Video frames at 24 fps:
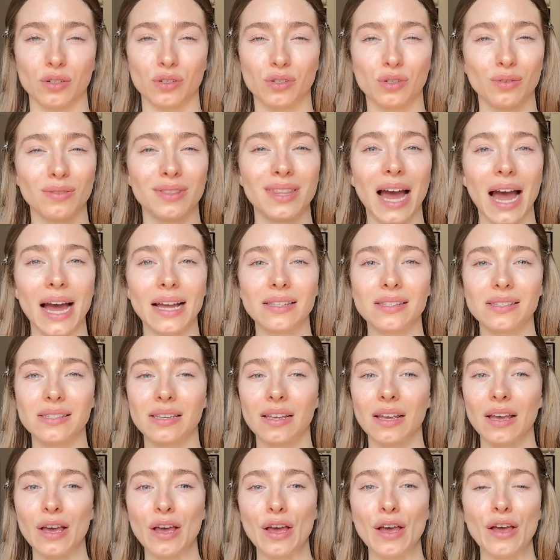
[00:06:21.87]
So that's
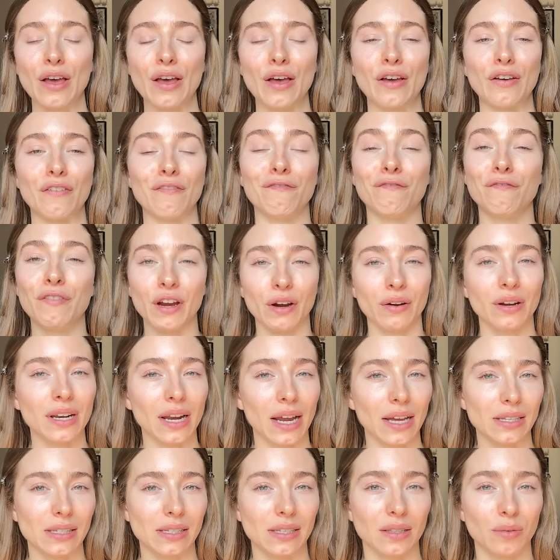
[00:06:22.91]
very
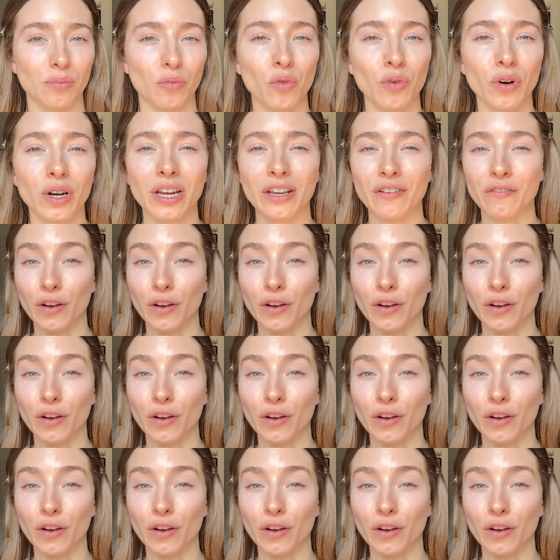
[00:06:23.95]
nice in the morning,